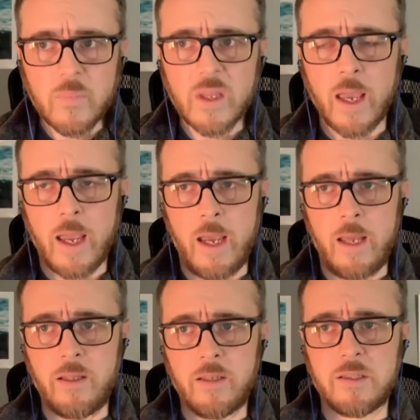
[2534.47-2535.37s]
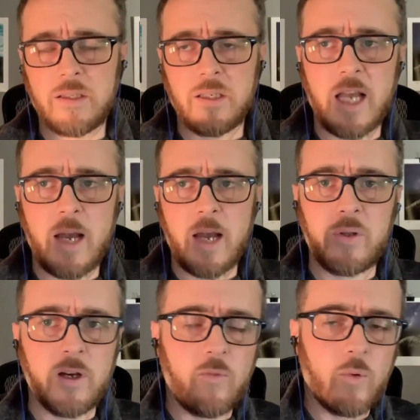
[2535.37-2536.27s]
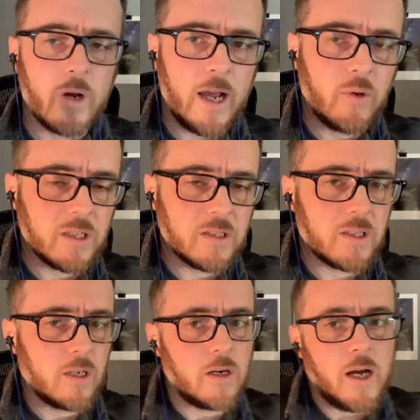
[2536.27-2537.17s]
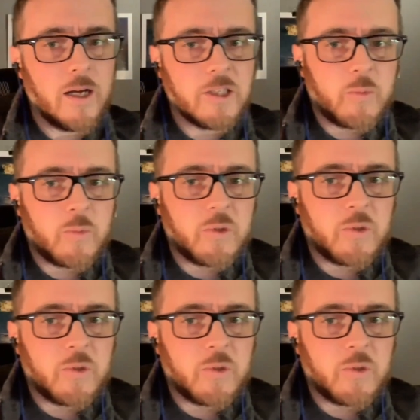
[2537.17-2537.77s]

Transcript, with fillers: And this is an example of what I would consider one hundred percent